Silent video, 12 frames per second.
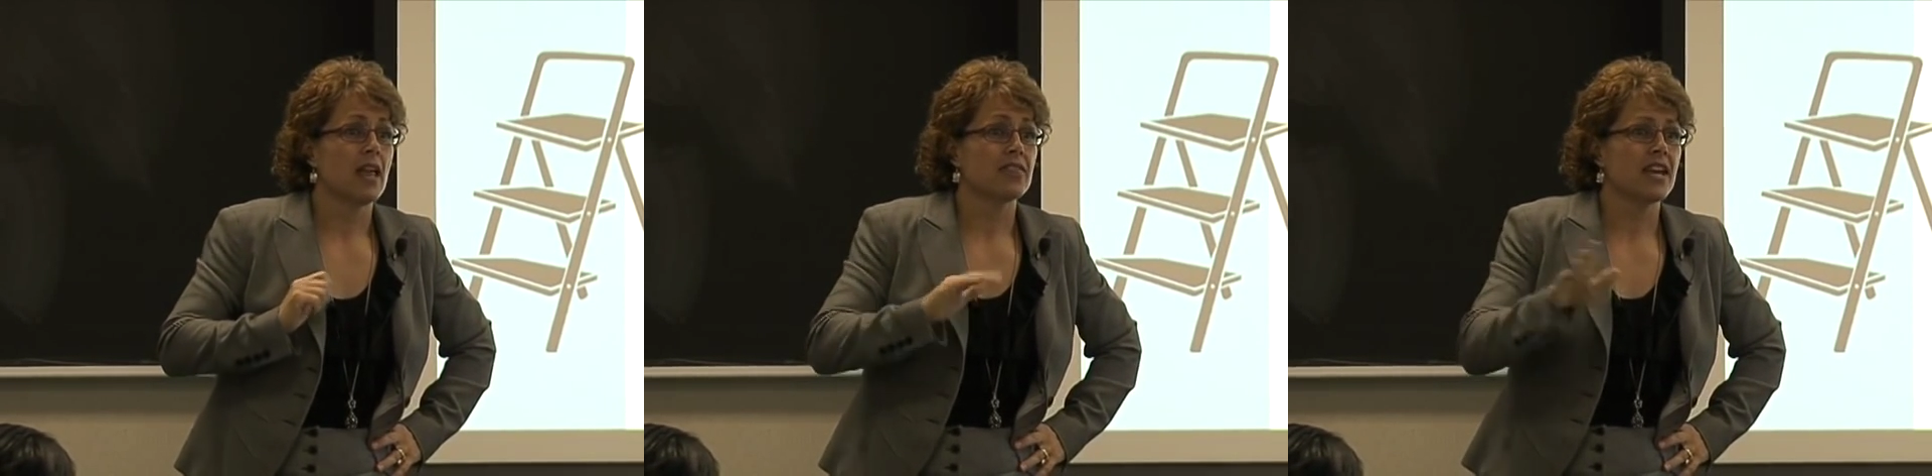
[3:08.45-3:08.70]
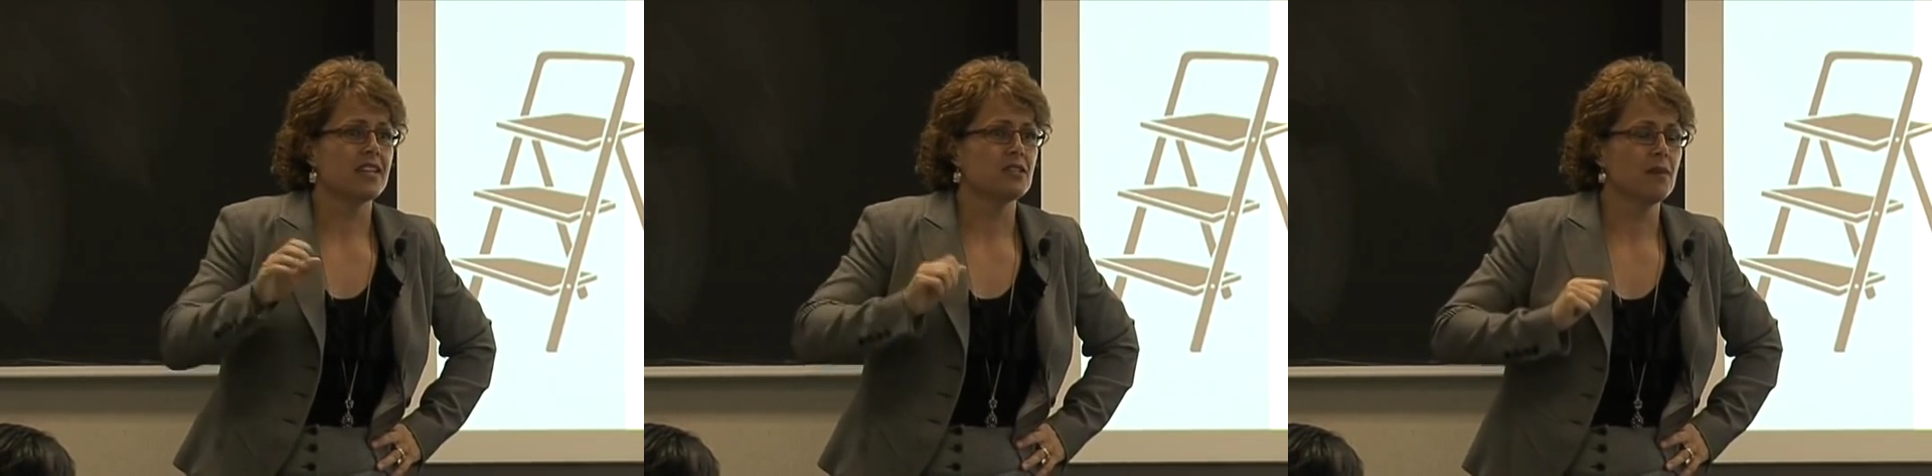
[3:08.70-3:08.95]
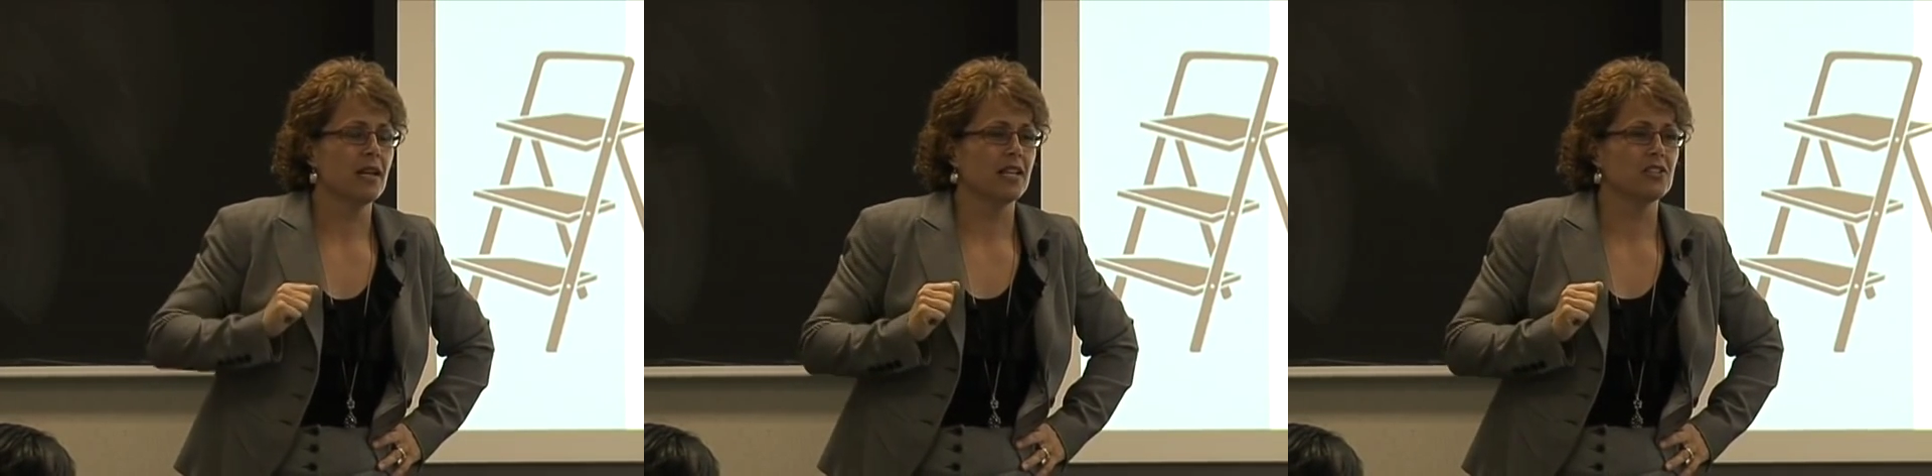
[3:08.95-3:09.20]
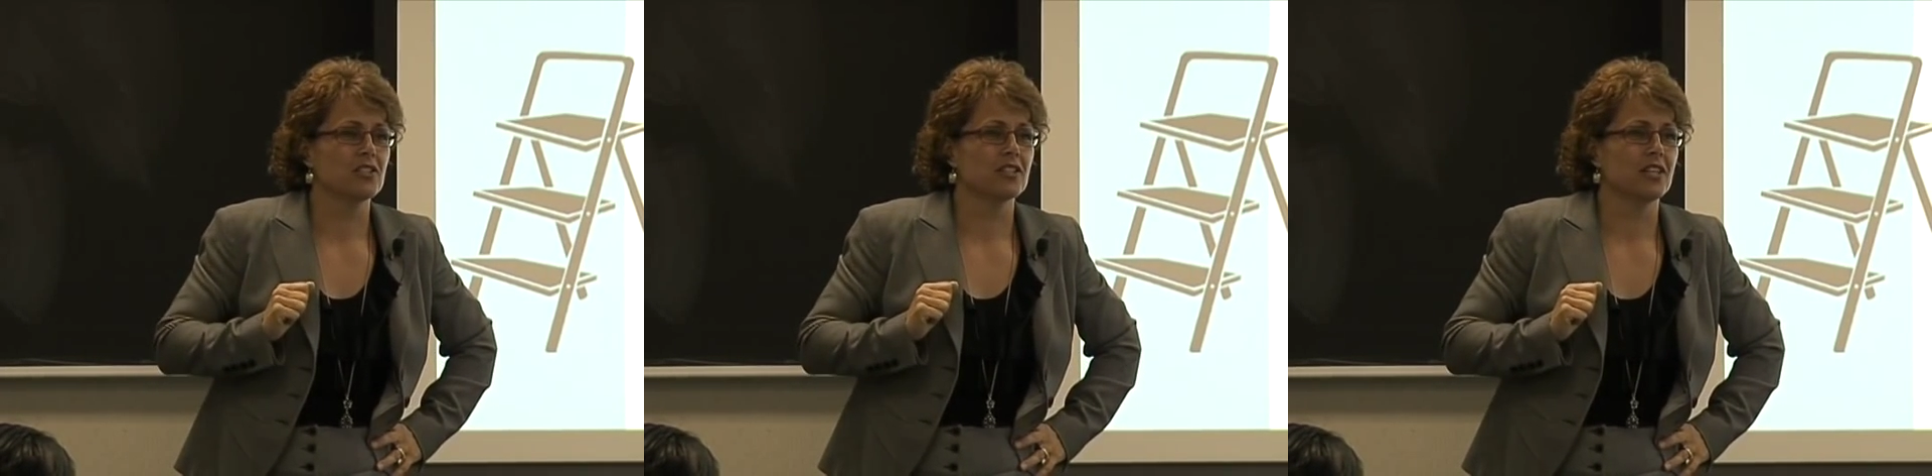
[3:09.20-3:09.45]
That's my
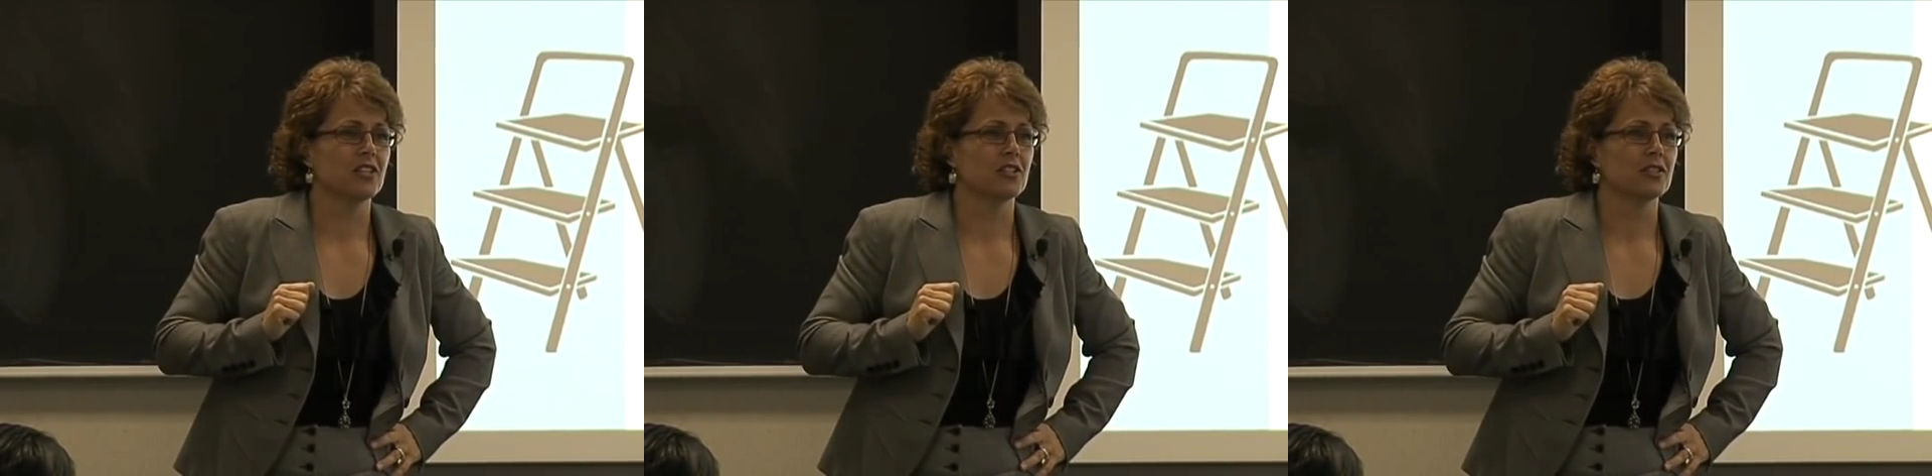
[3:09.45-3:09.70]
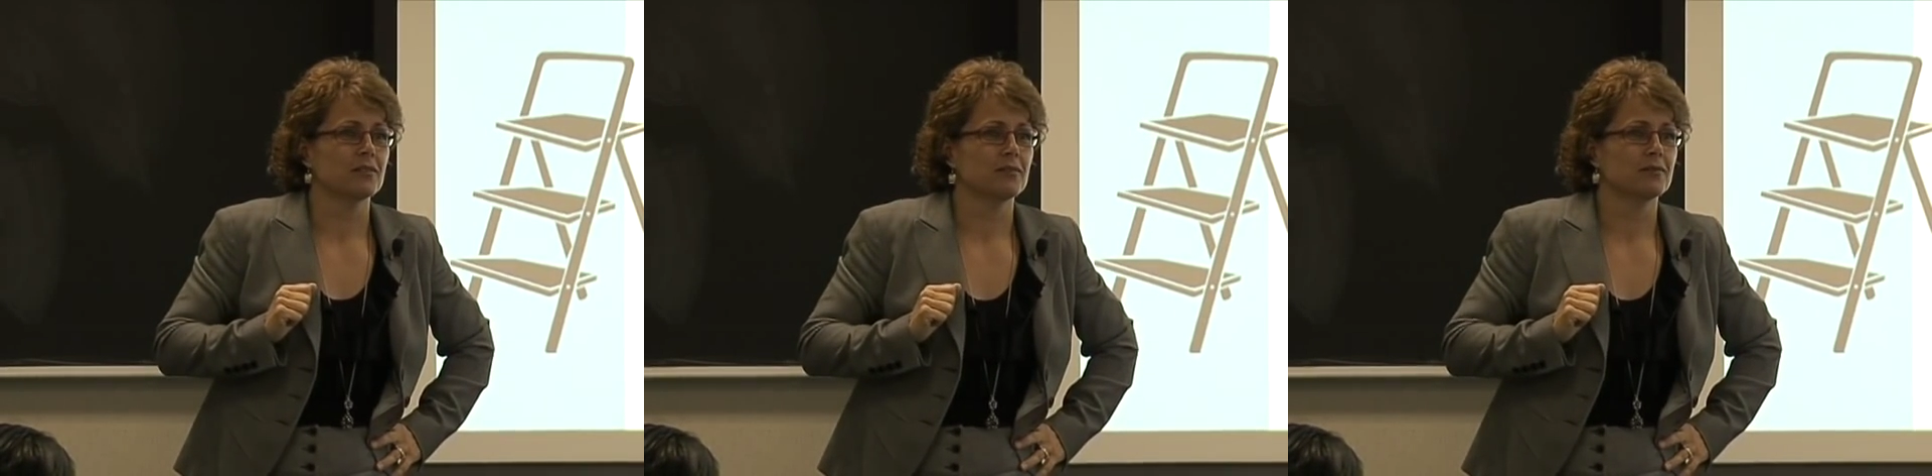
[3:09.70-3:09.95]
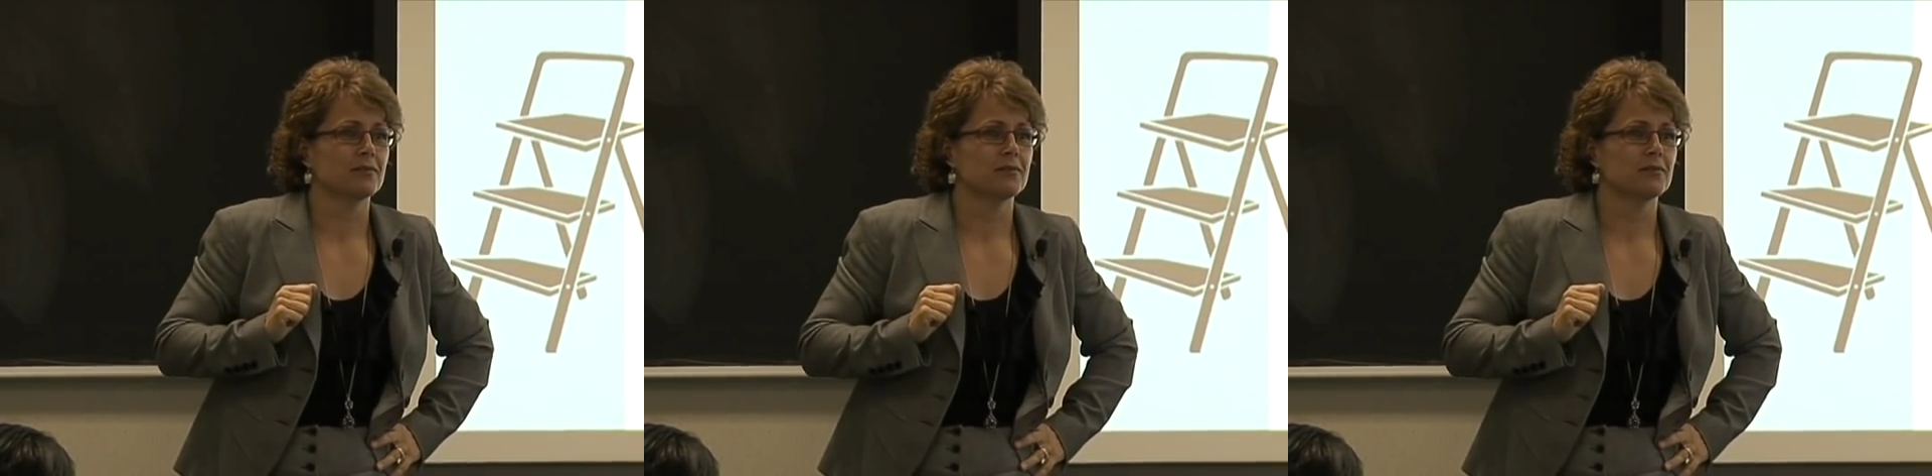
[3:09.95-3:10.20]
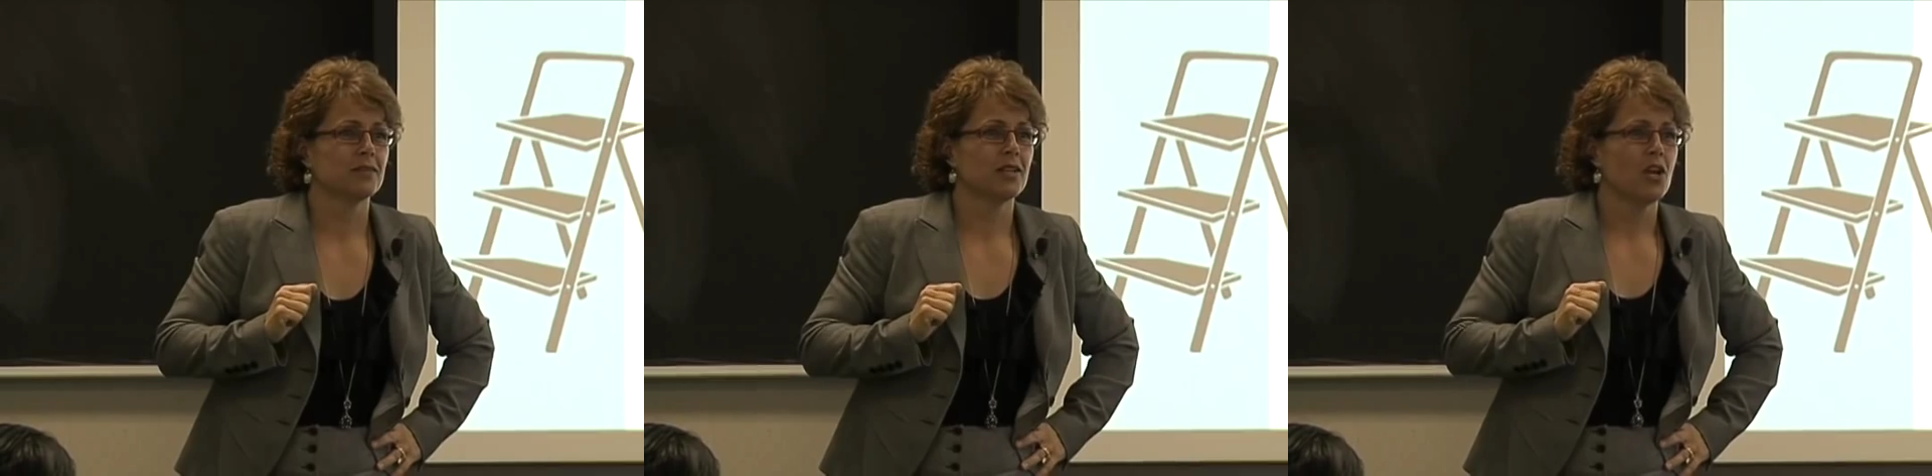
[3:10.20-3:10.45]
legislation.
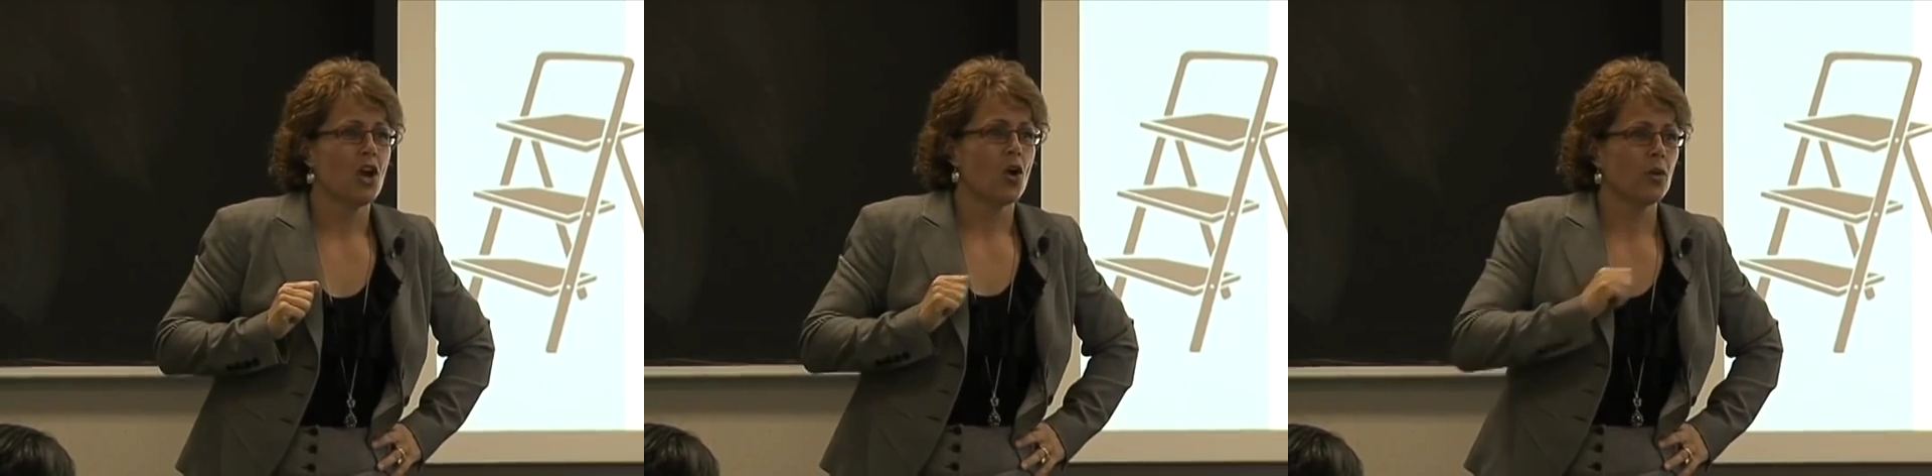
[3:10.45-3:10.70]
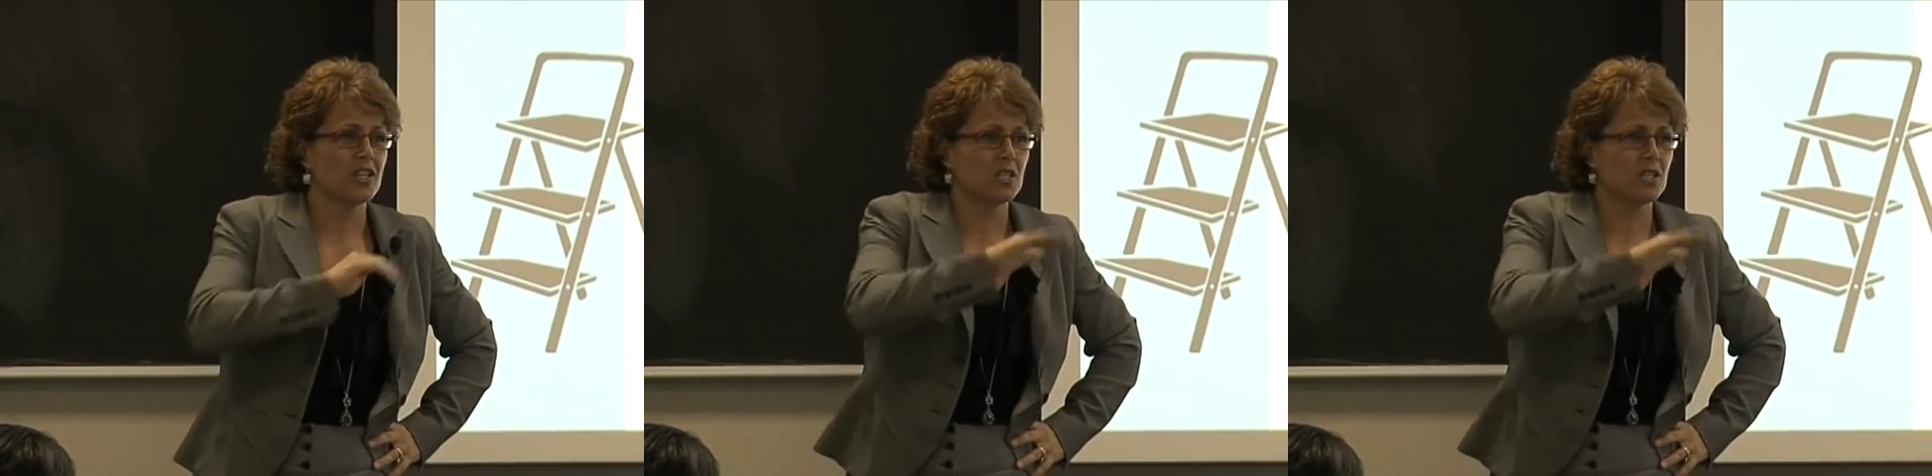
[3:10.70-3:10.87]
Okay,